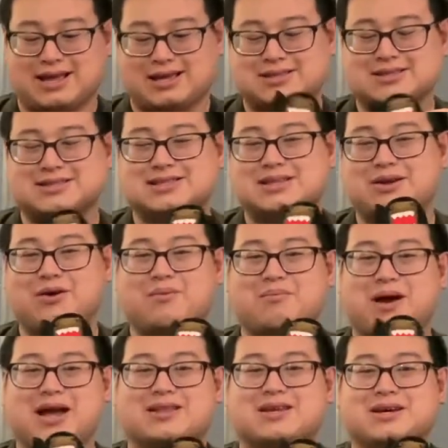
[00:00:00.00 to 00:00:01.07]
just
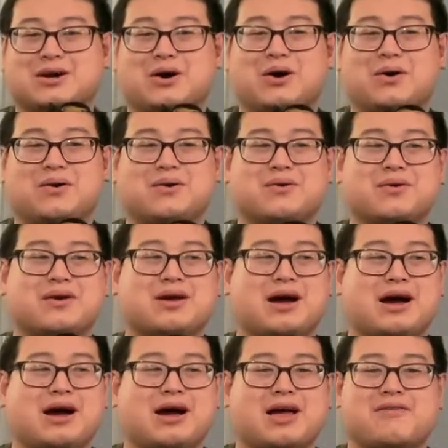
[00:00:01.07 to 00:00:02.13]
my little
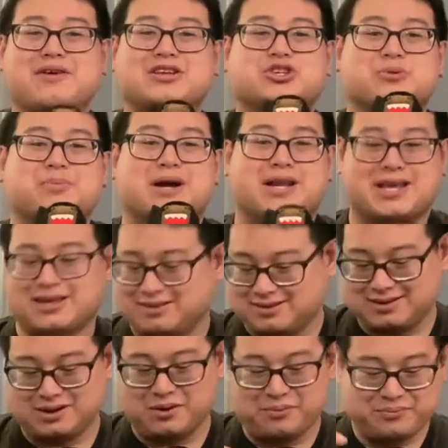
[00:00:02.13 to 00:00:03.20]
adventure buddy,
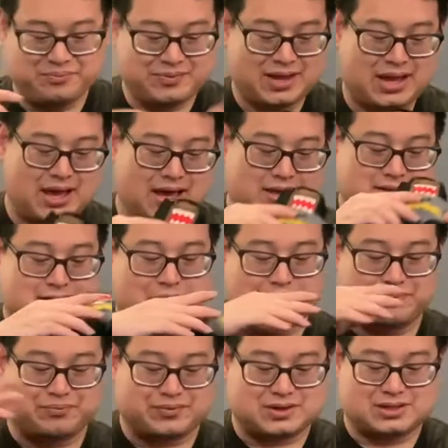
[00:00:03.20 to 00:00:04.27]
you know? So
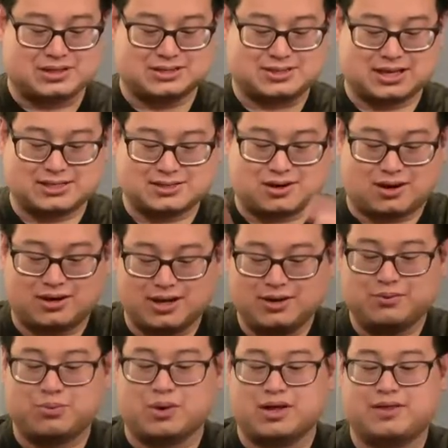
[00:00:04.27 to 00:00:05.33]
let's get
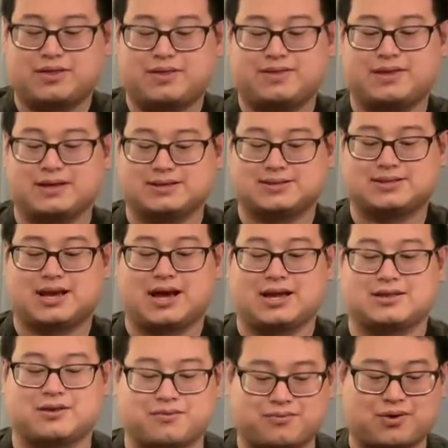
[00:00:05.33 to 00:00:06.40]
started with this
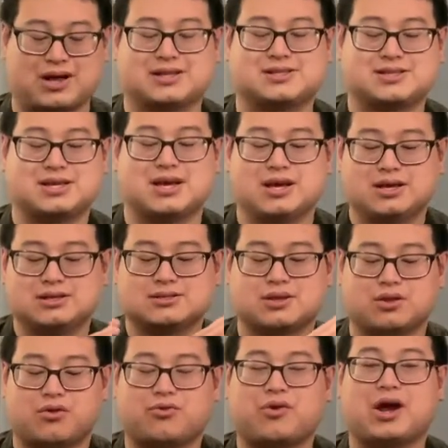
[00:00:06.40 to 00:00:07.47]
side, the front. So
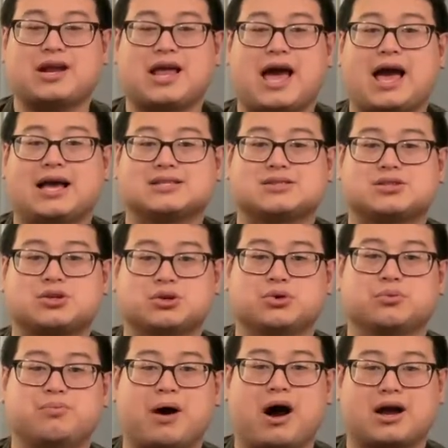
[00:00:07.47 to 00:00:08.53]
the front has 2
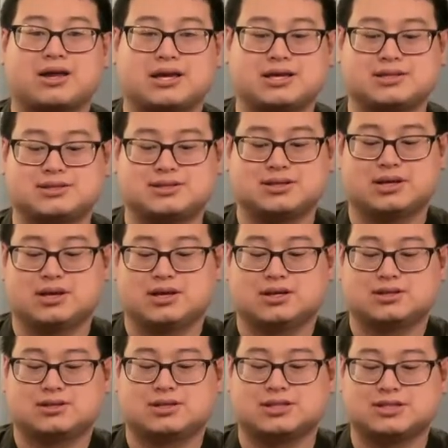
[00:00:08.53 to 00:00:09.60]
pockets.
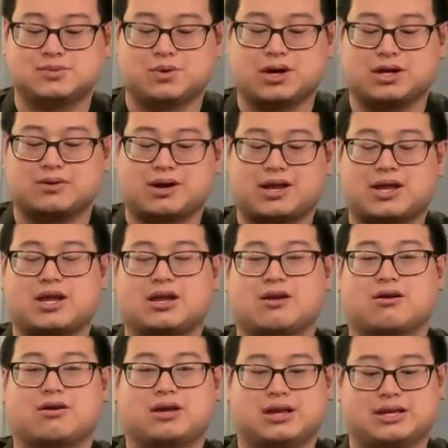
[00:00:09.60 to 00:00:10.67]
This one right
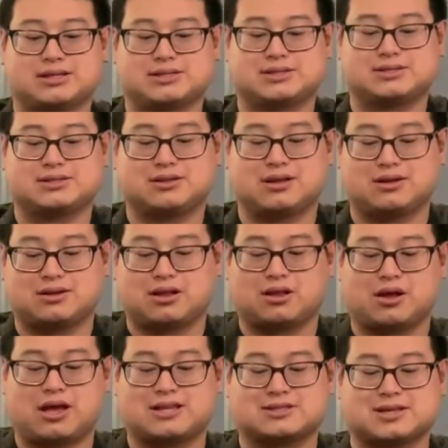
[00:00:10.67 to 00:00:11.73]
here is
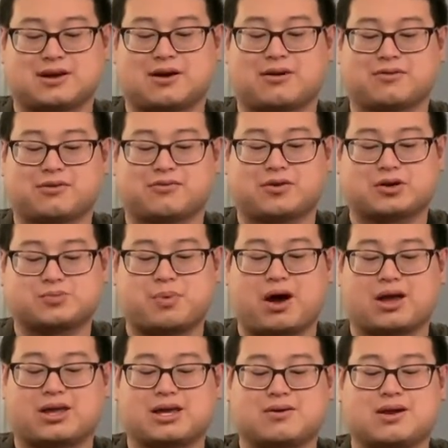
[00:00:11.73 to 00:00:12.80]
the first
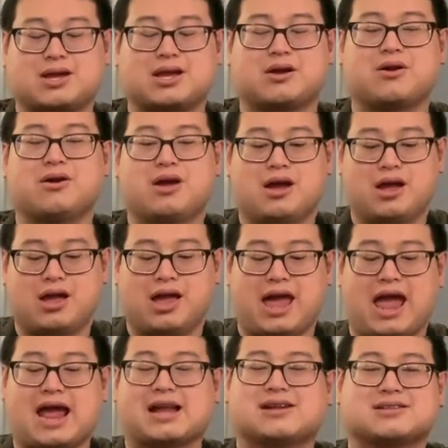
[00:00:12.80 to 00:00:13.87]
pocket right here,
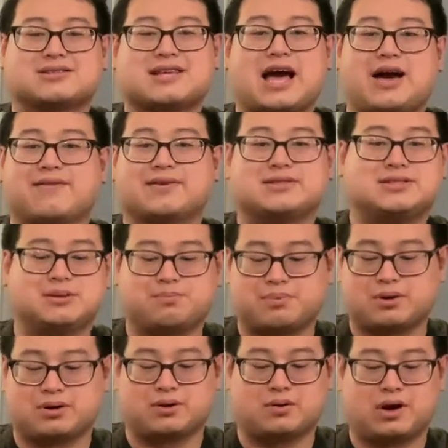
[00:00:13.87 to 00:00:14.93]
and doesn't have a
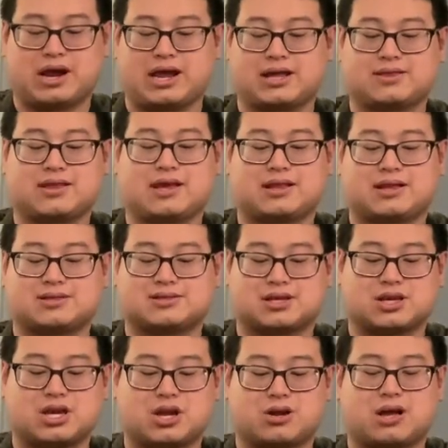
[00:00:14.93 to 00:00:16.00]
zipper or anything like
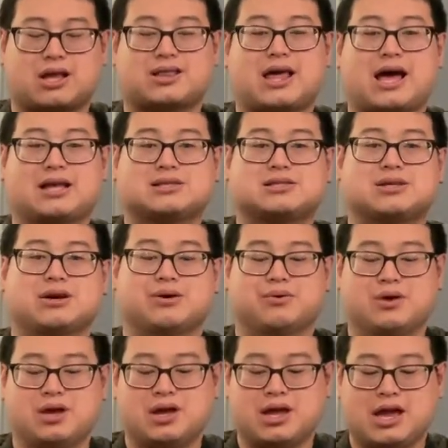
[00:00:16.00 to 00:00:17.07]
secure like that. So
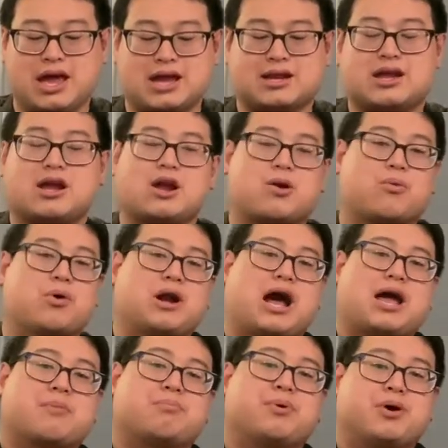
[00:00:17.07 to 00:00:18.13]
in here, what
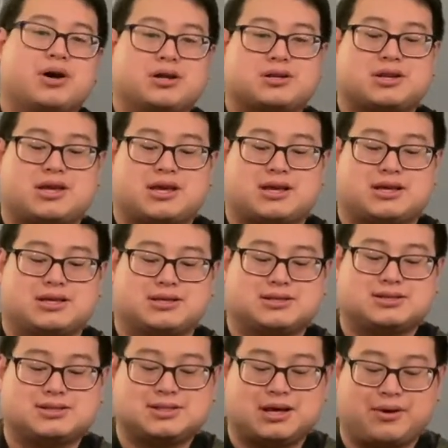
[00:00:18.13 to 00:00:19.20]
I put
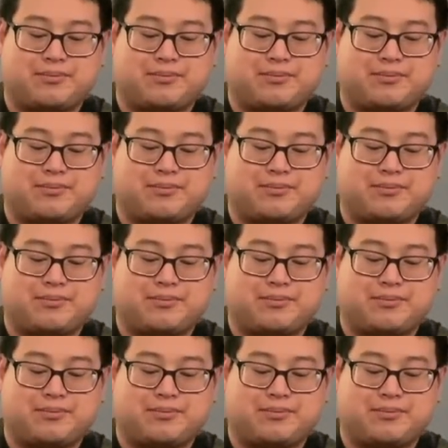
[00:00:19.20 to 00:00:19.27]
is